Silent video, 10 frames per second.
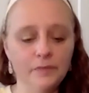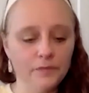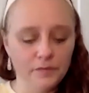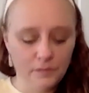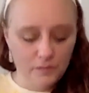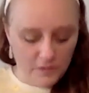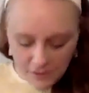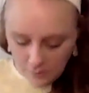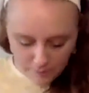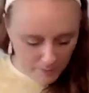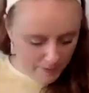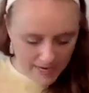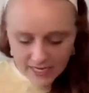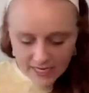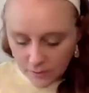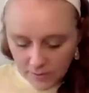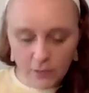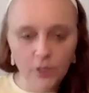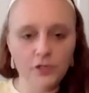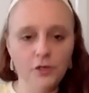the pain could be
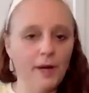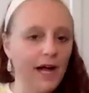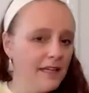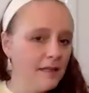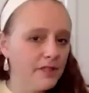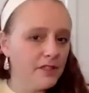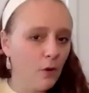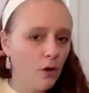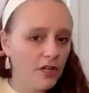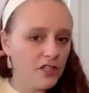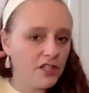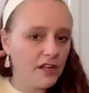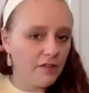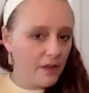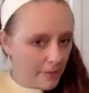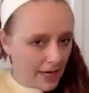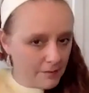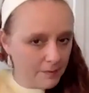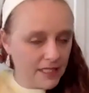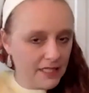anywhere in your body, but the origin of it might
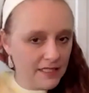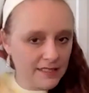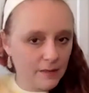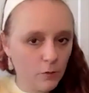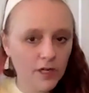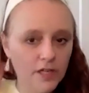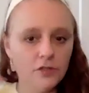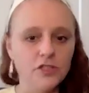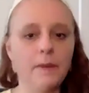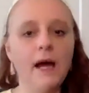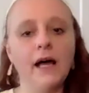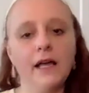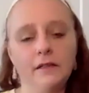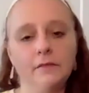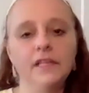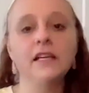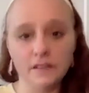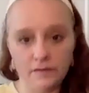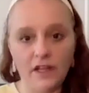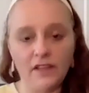be somewhere in your spine because
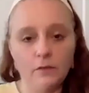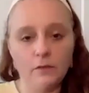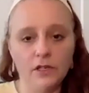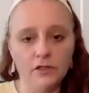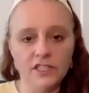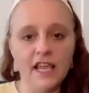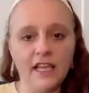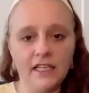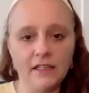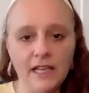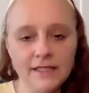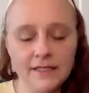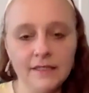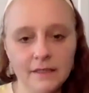of, I think, what you're saying. Yes.